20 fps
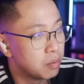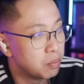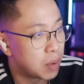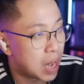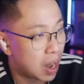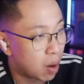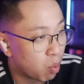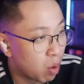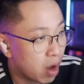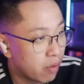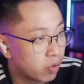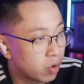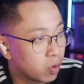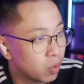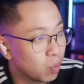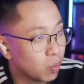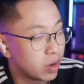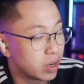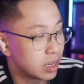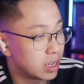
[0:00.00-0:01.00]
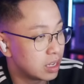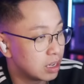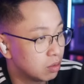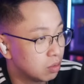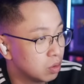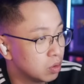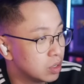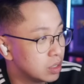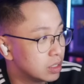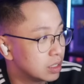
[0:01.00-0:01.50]
However, when a
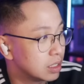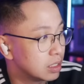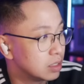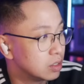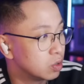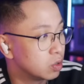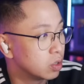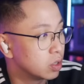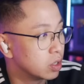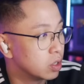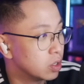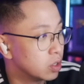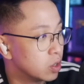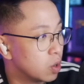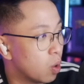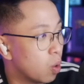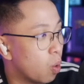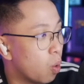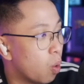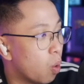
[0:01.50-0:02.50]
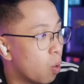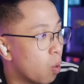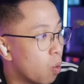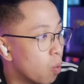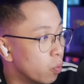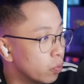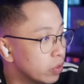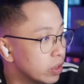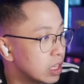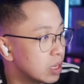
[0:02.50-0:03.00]
hero is considered good
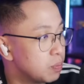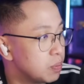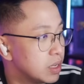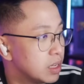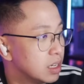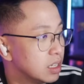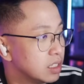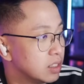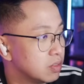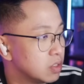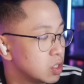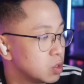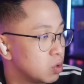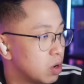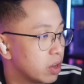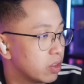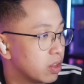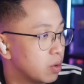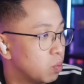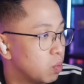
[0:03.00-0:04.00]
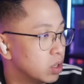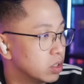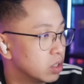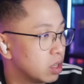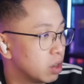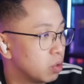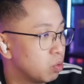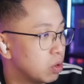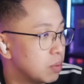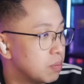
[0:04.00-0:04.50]
only because of strength on 1
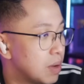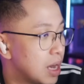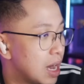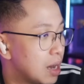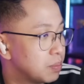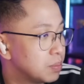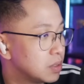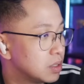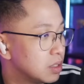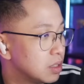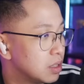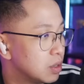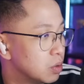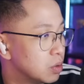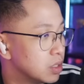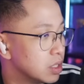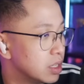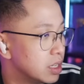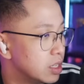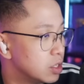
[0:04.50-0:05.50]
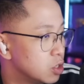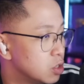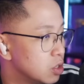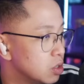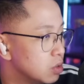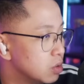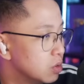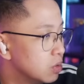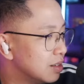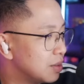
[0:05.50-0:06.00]
to 3 maps, there is an issue.